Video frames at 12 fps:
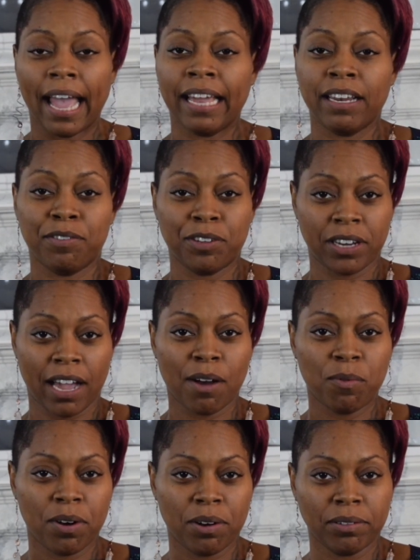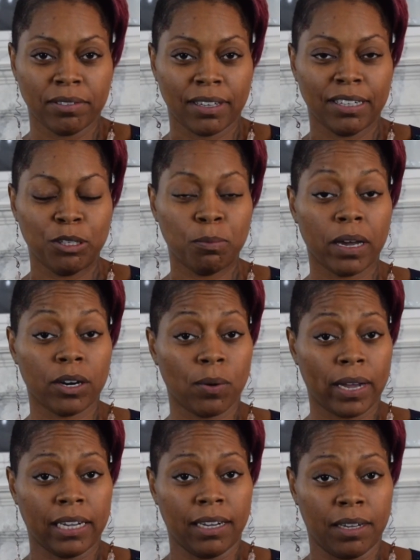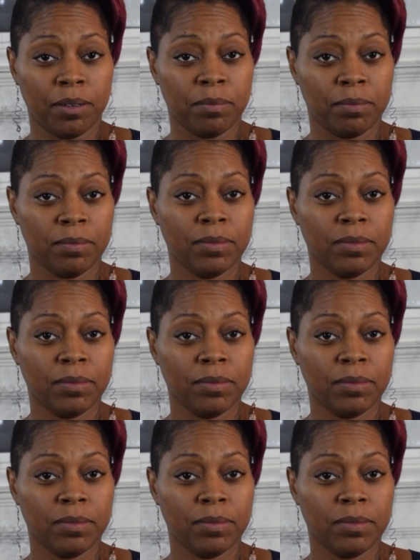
And if you're not woke, you better wake up.